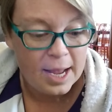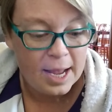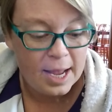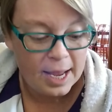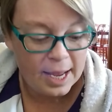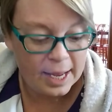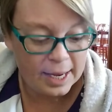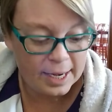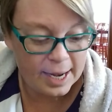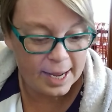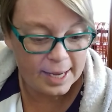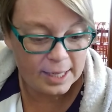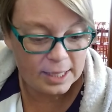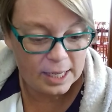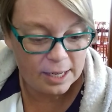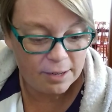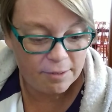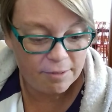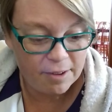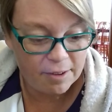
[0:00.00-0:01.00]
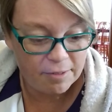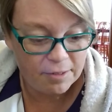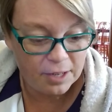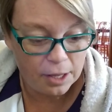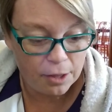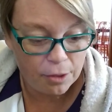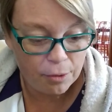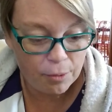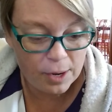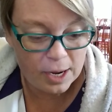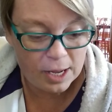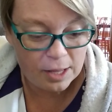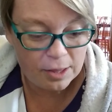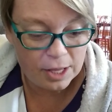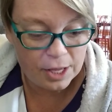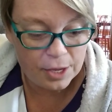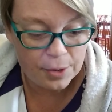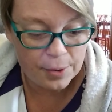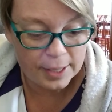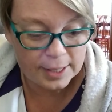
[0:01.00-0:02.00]
In 1953, the
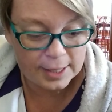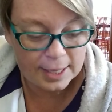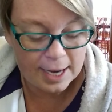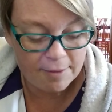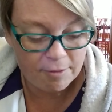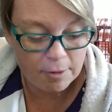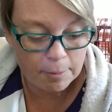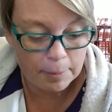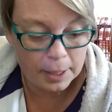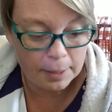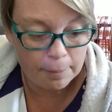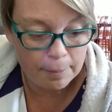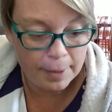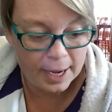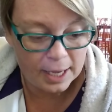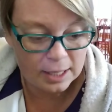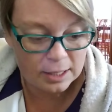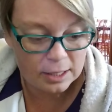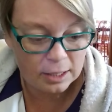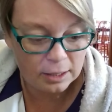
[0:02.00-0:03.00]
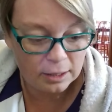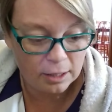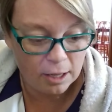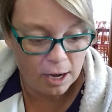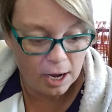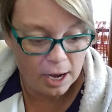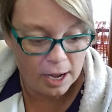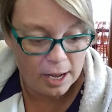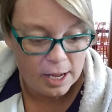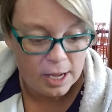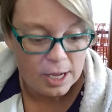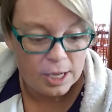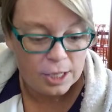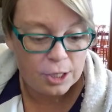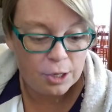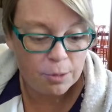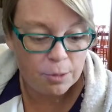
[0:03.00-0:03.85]
U.S. government passed a law to